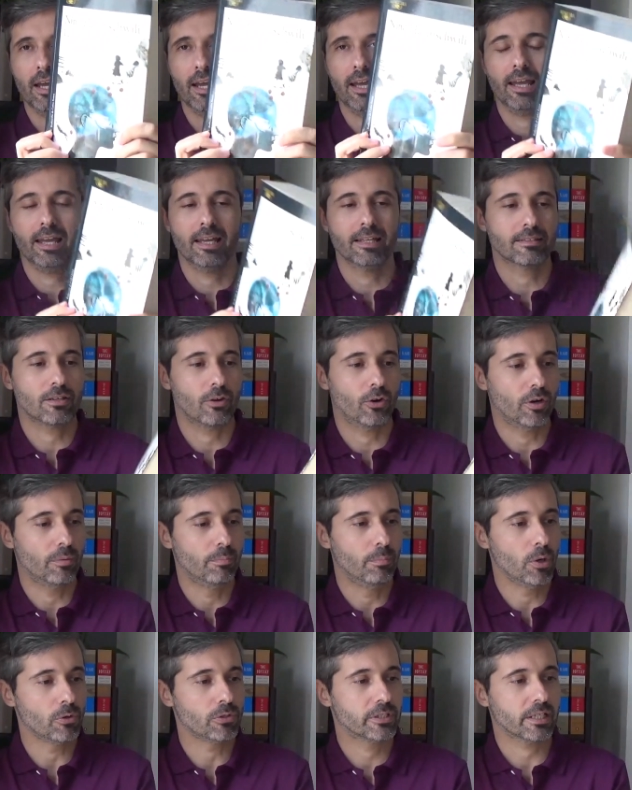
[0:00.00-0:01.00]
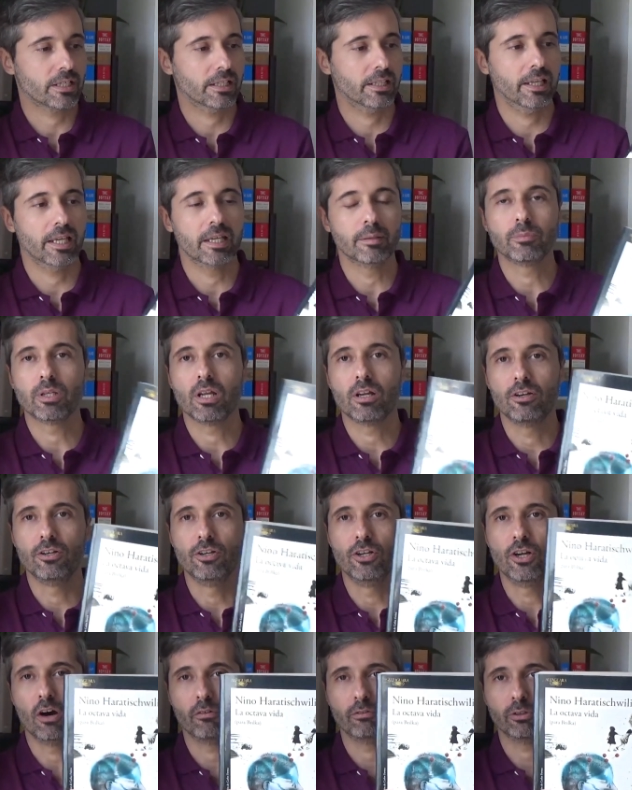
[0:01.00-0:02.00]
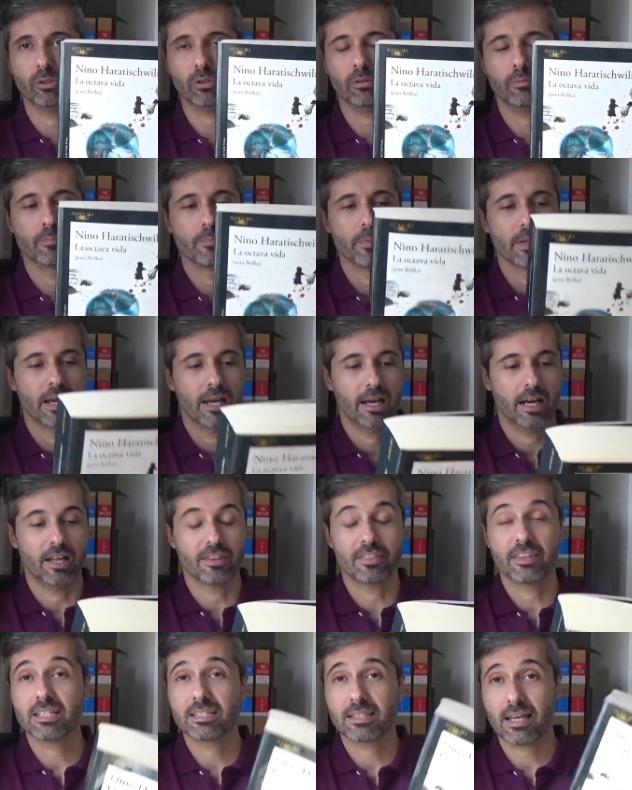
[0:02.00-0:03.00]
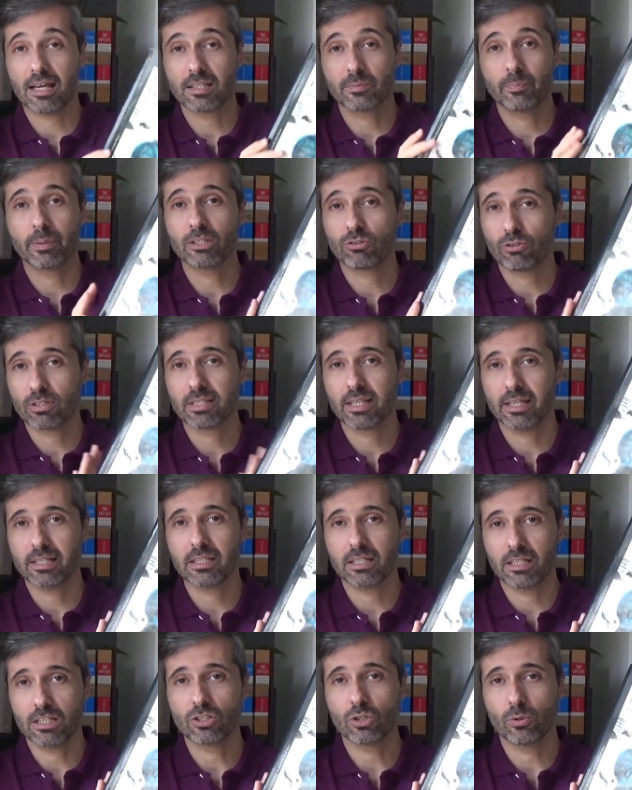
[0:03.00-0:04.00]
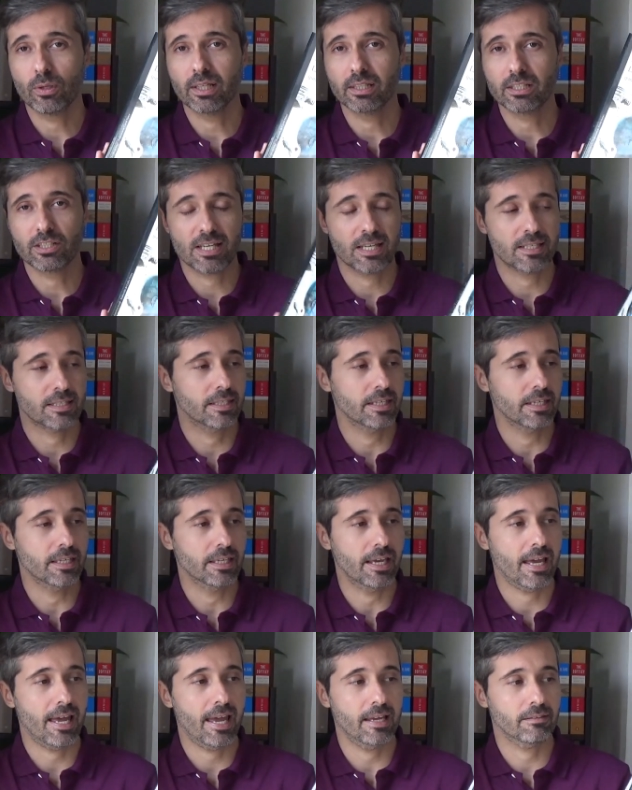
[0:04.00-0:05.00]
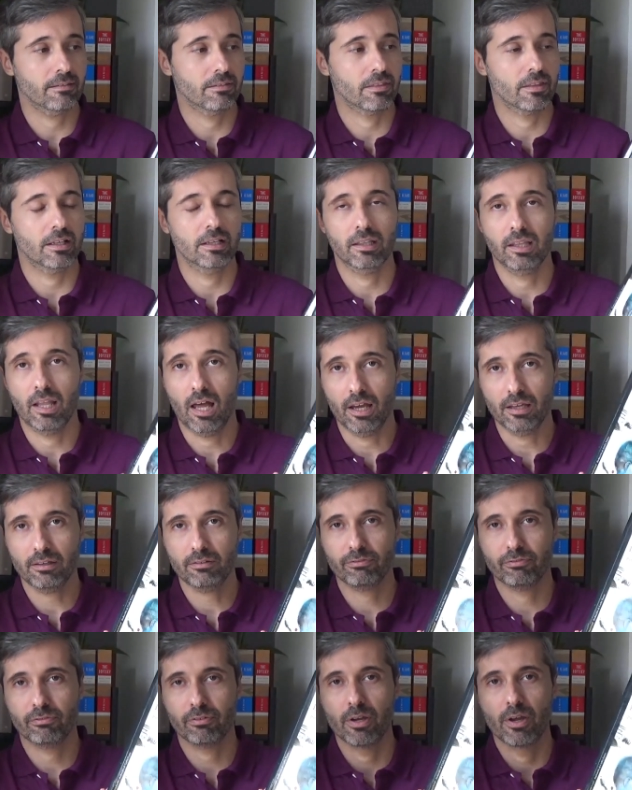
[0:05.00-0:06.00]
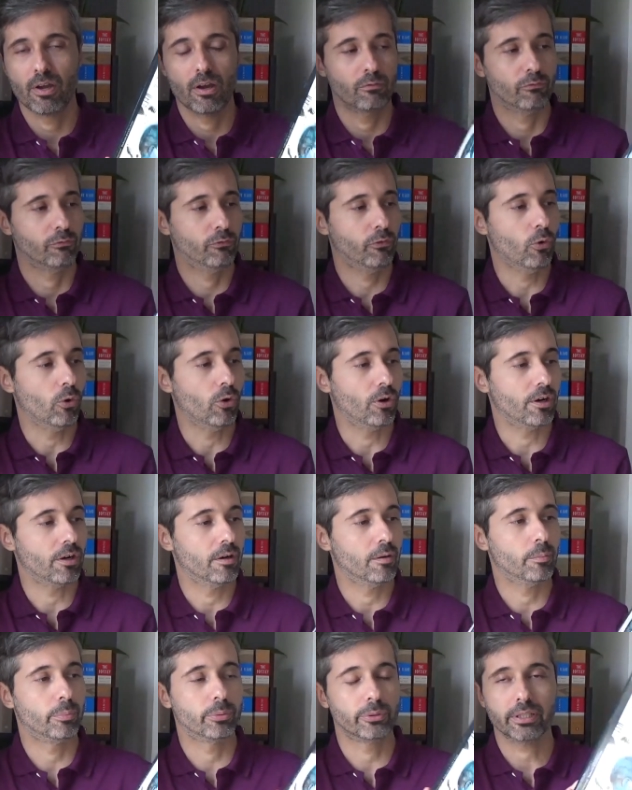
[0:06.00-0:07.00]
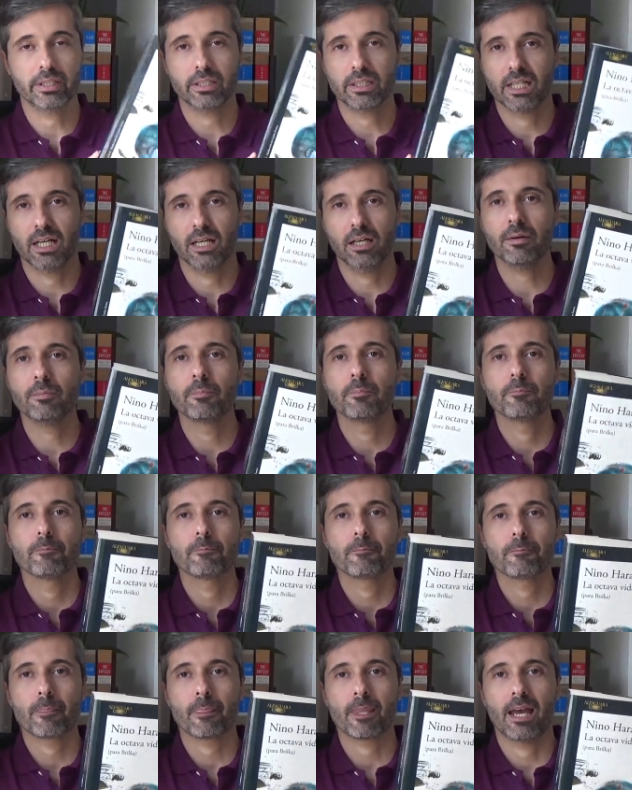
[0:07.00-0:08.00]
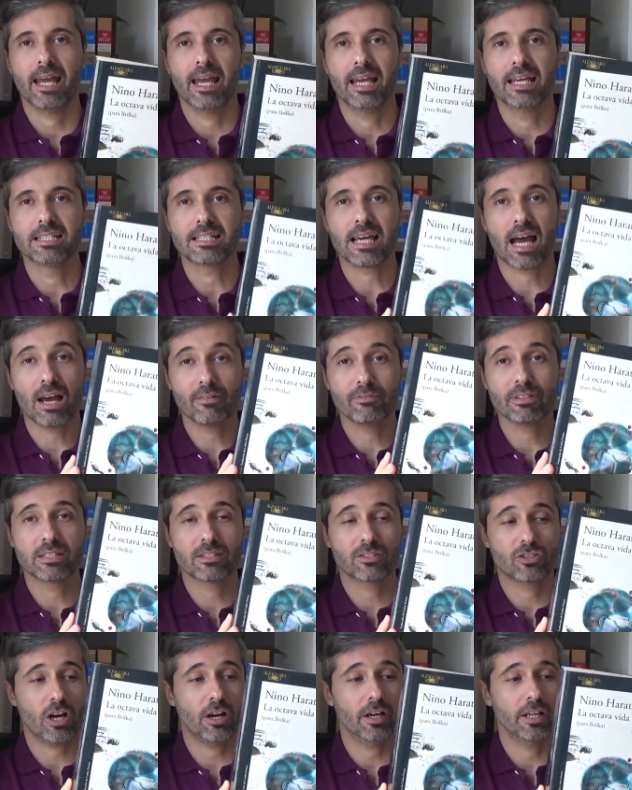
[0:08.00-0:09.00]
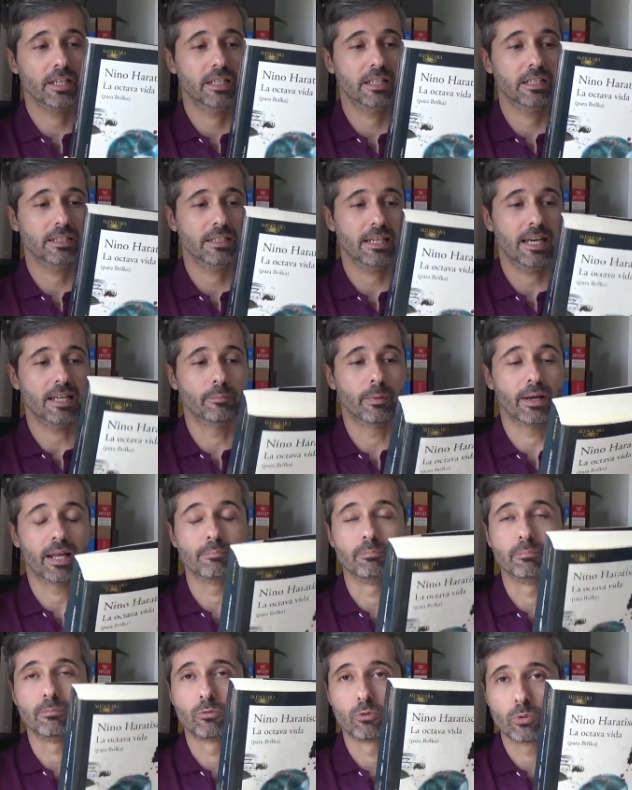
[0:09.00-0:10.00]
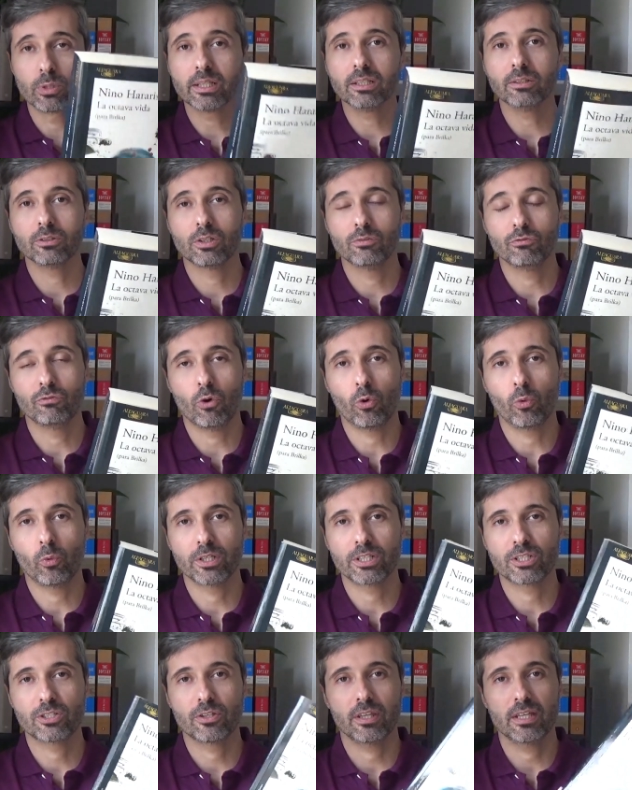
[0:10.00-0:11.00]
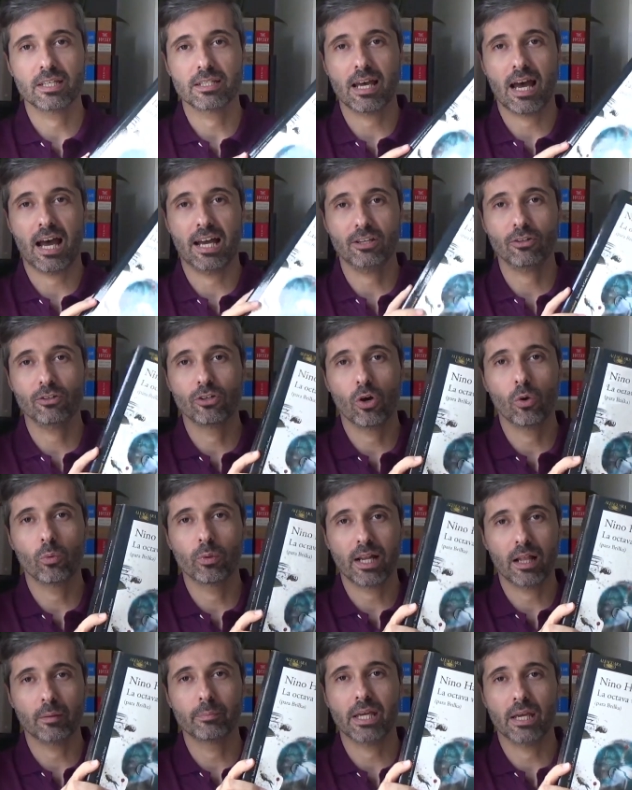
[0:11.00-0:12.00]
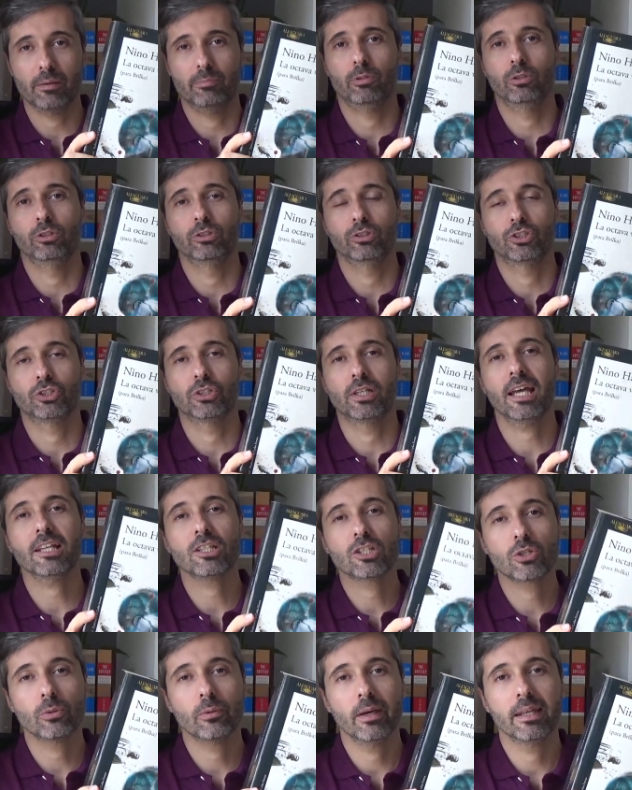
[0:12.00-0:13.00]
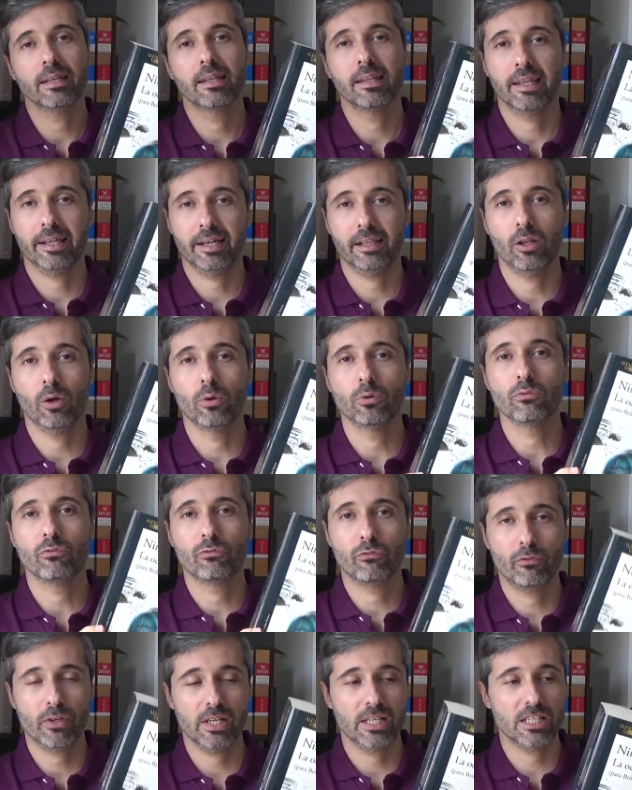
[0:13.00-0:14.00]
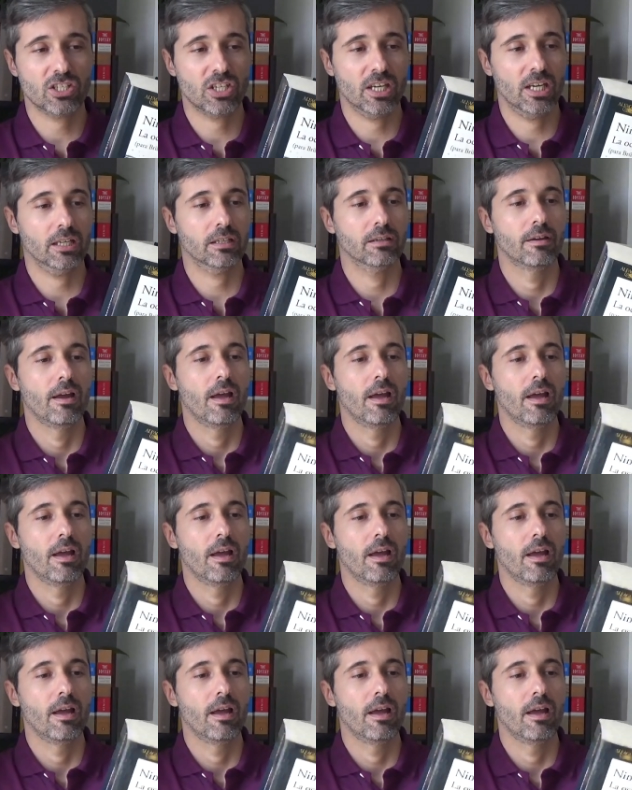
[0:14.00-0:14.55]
It's her most acclaimed novel. This has been translated into English as The Eighth Life for Broca. And I haven't started it yet, but I'm really looking forward to this. I don't know when I'll be able to get to it, let alone finish it,